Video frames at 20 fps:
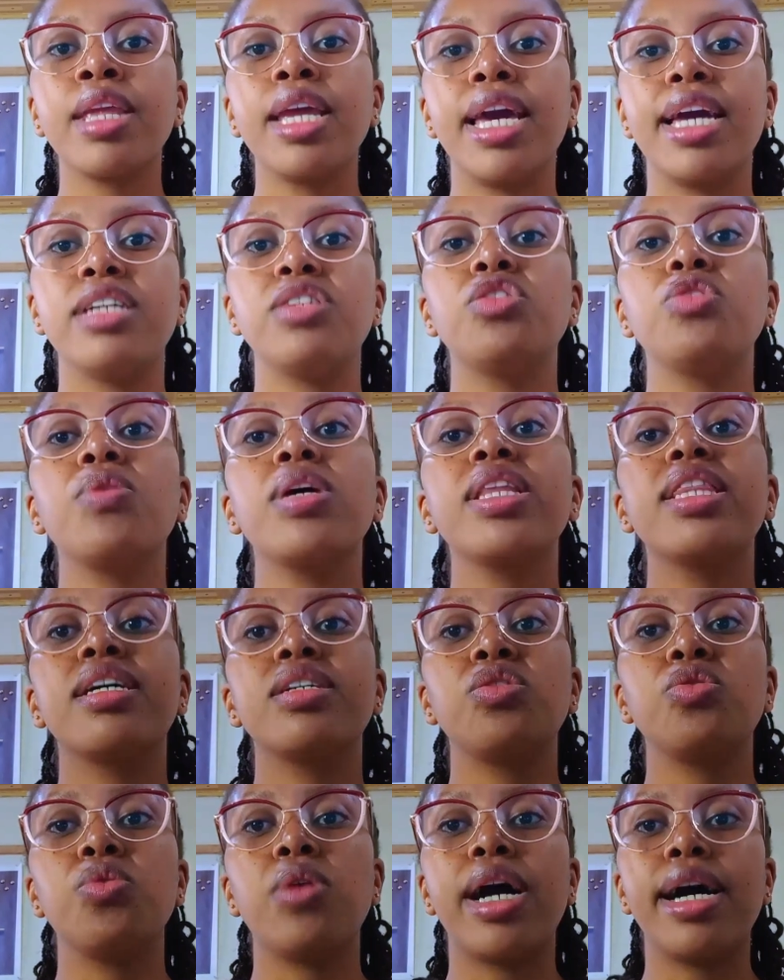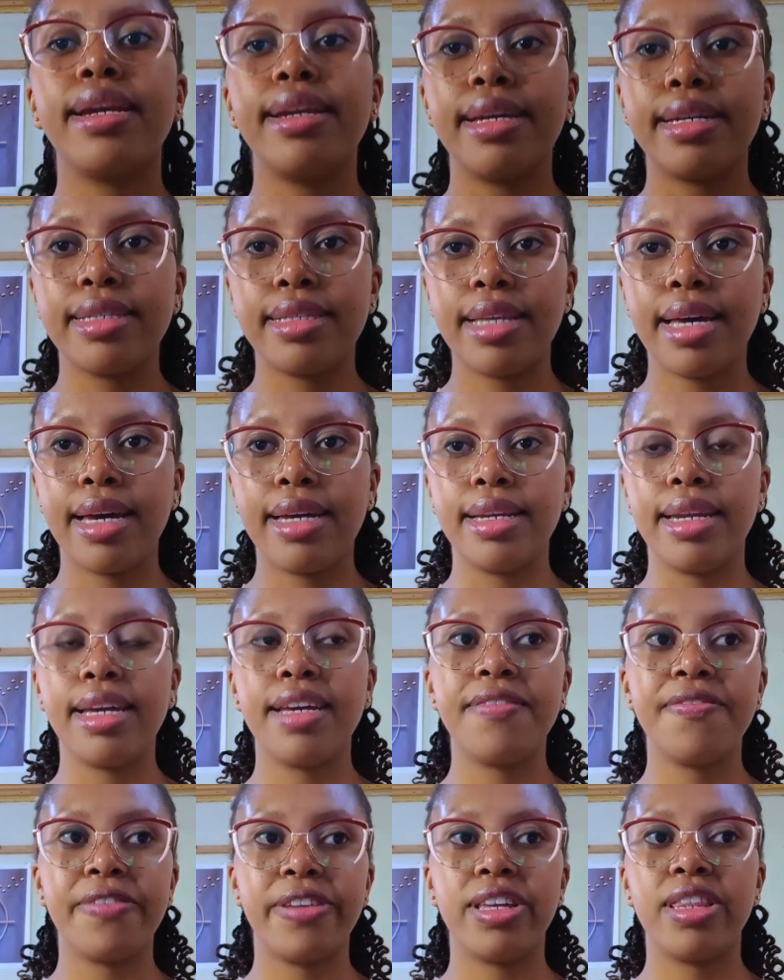Ensure that you understand
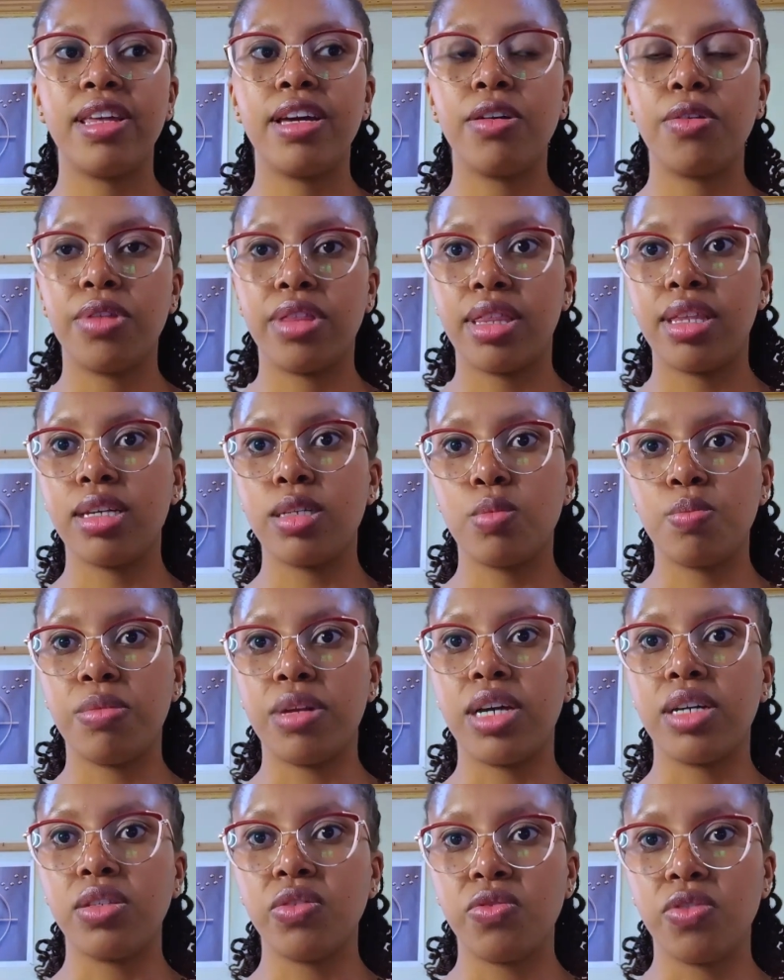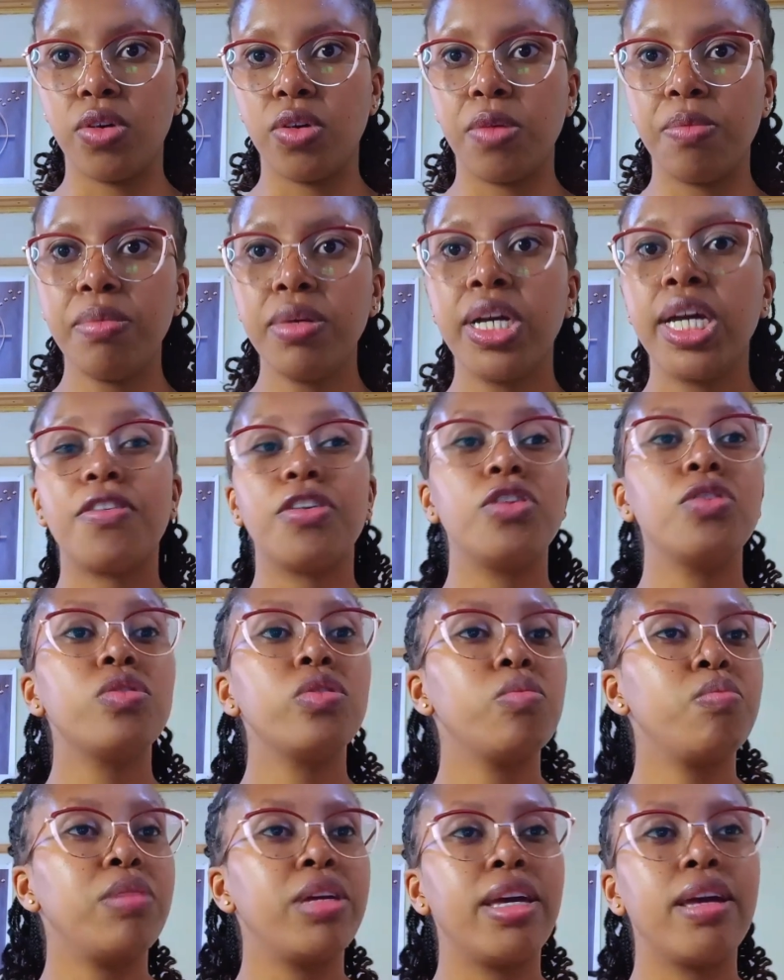everything on this platform for you
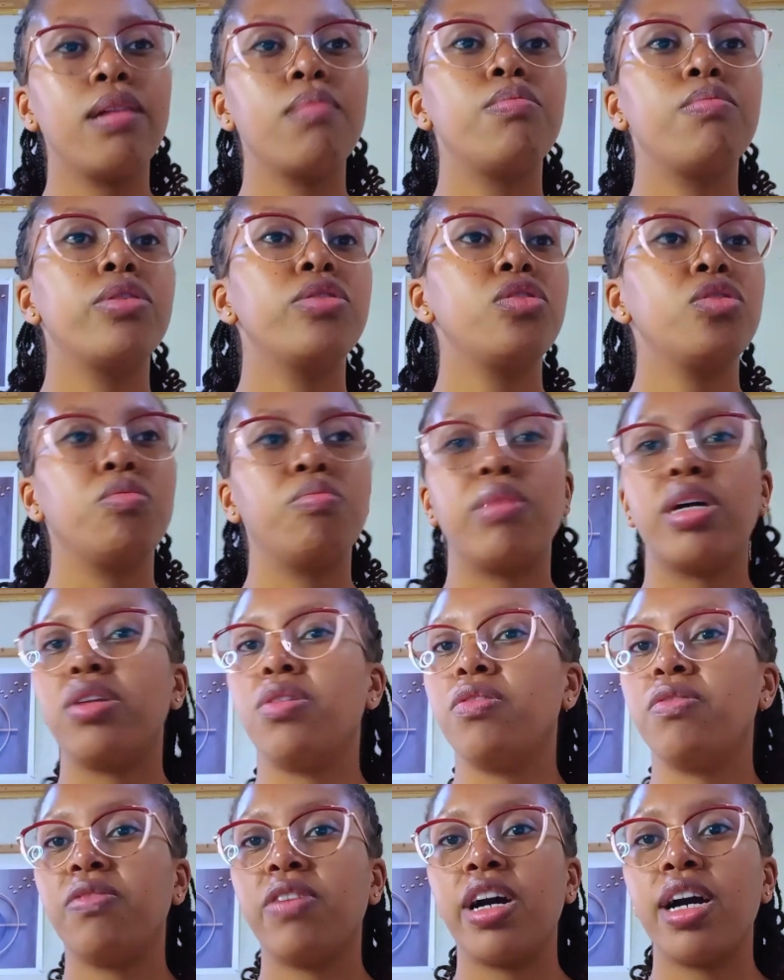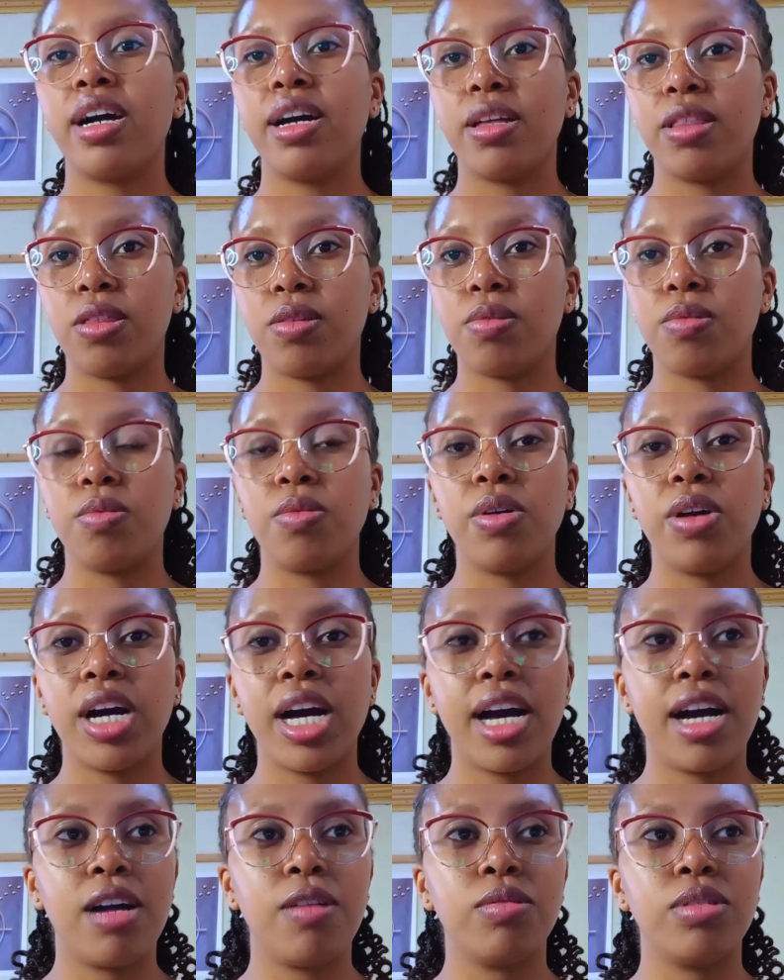to be able to maneuver
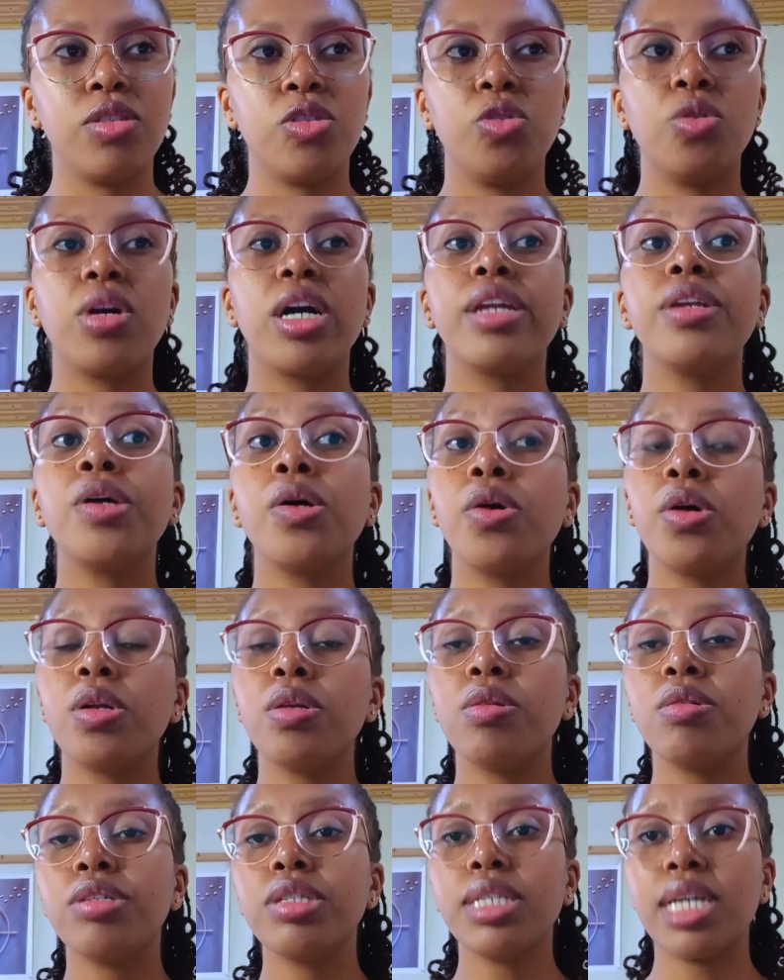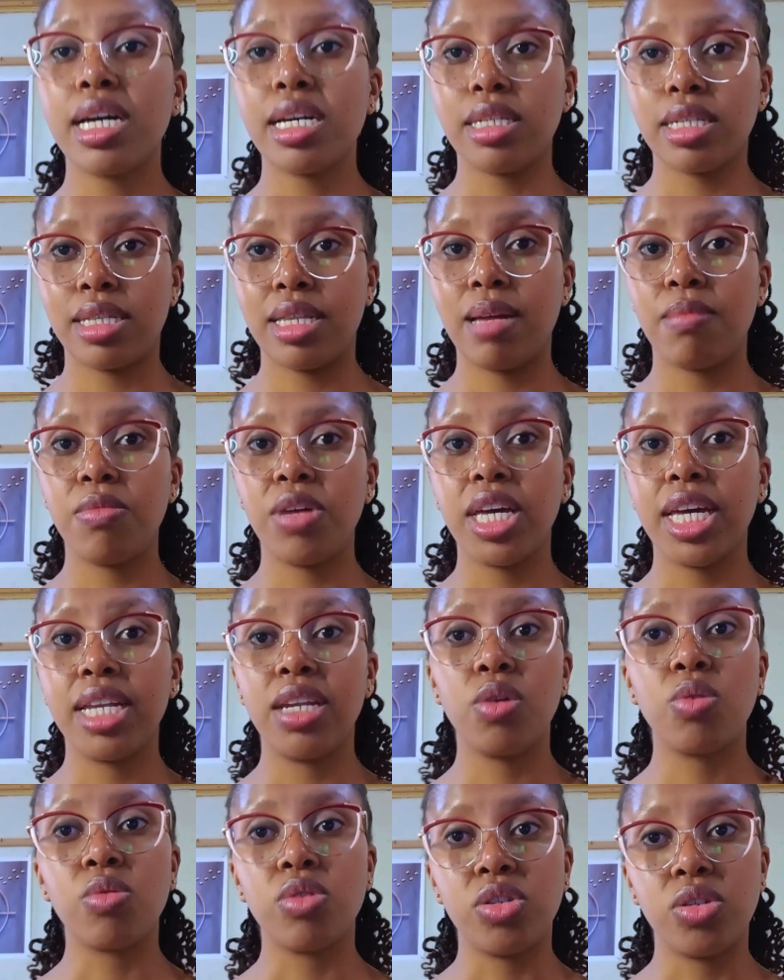throughout. You can always ask them
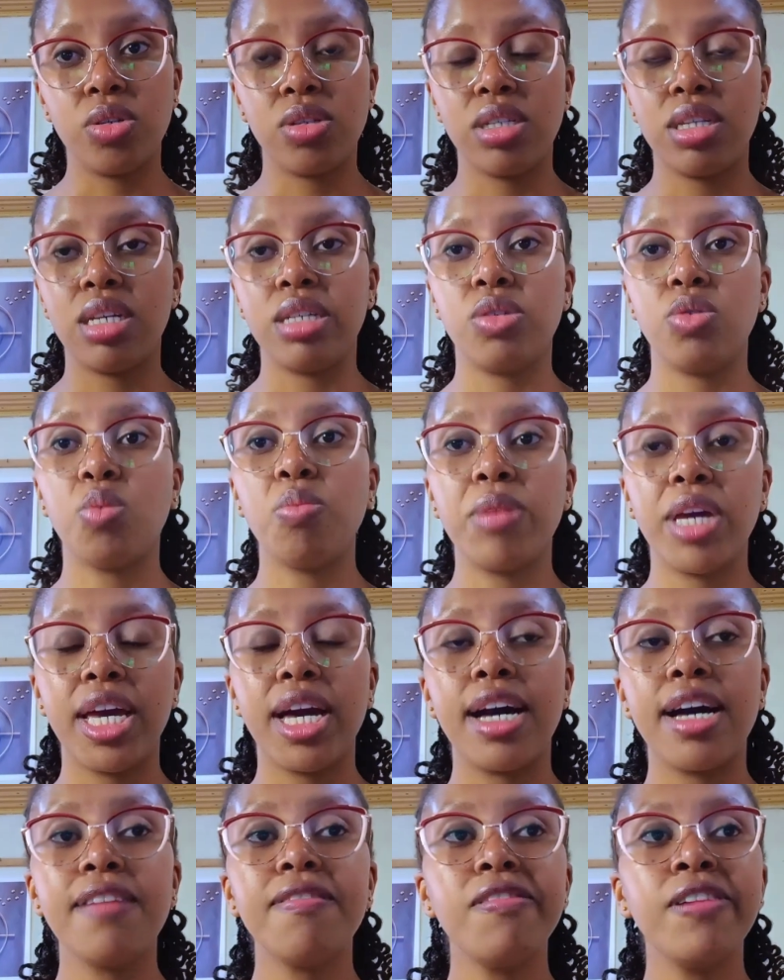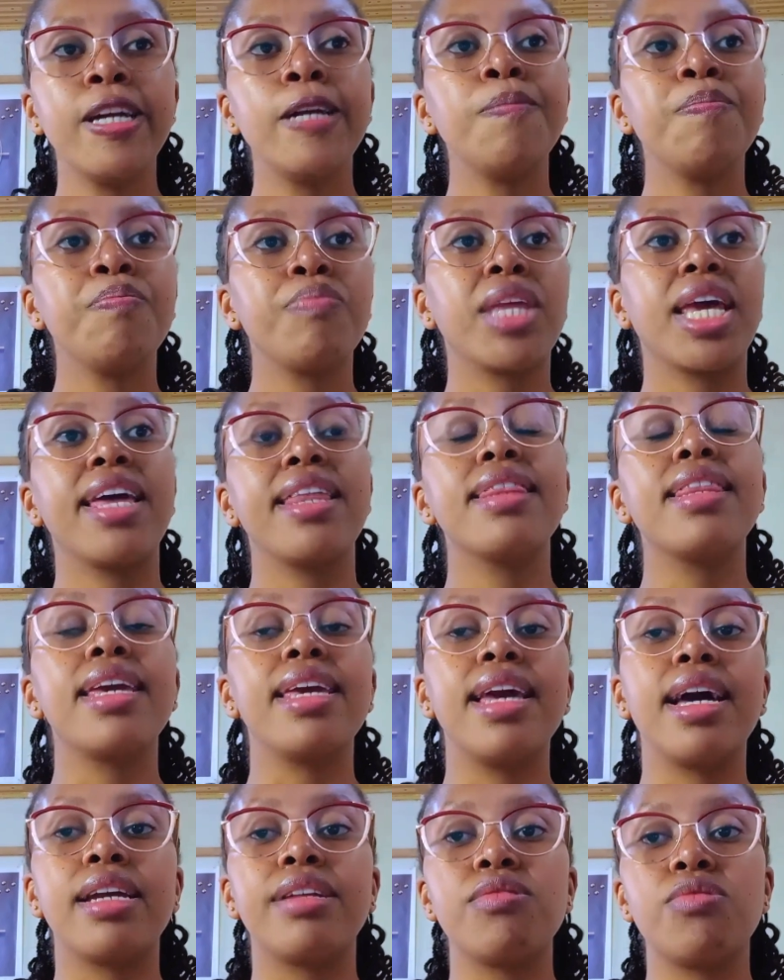any questions that you may have, and
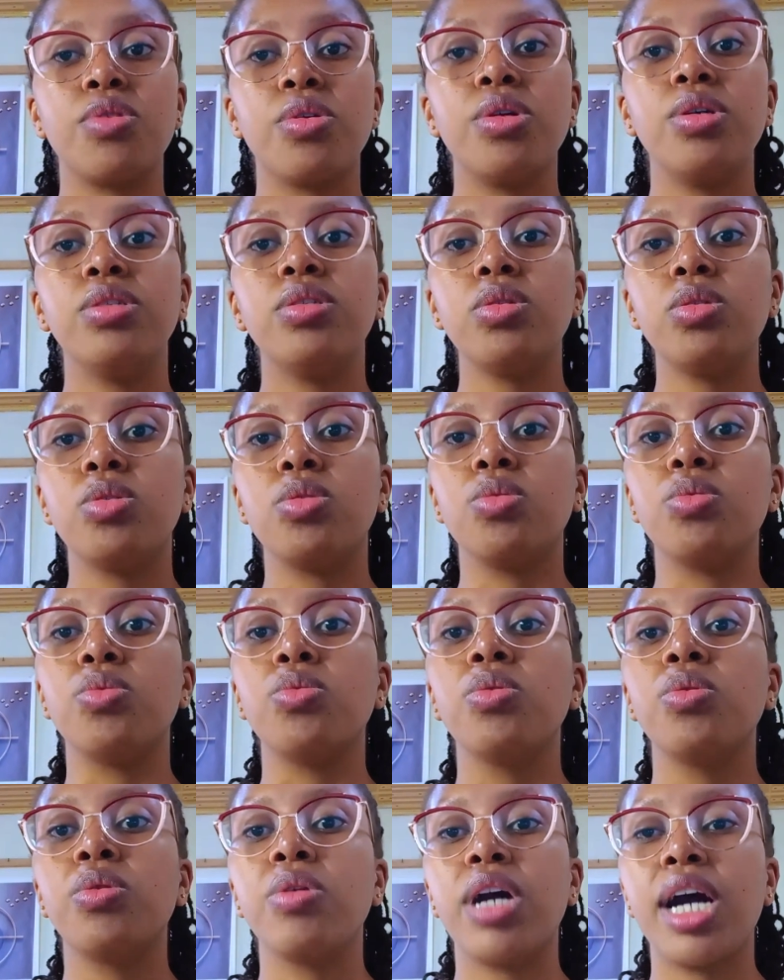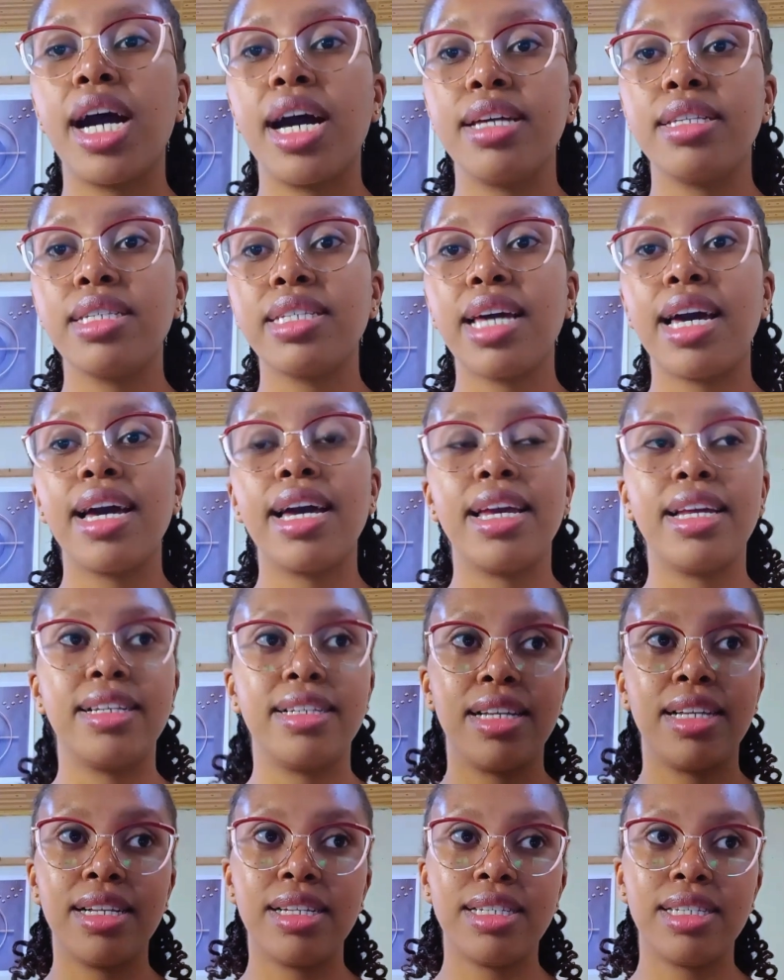they are going to answer in
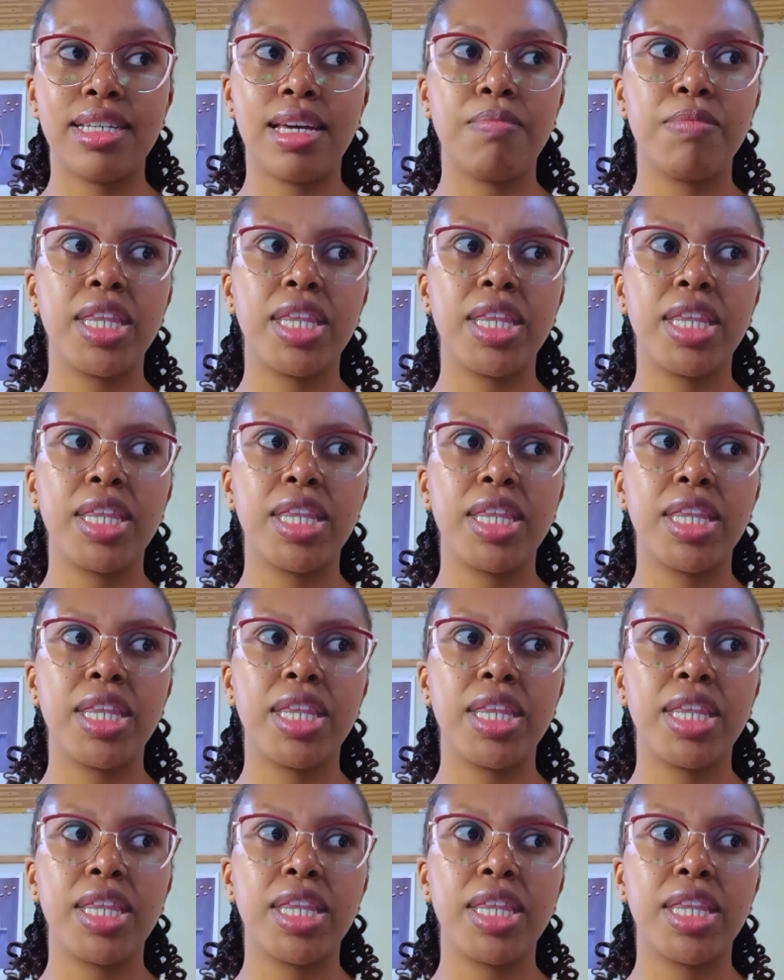real time.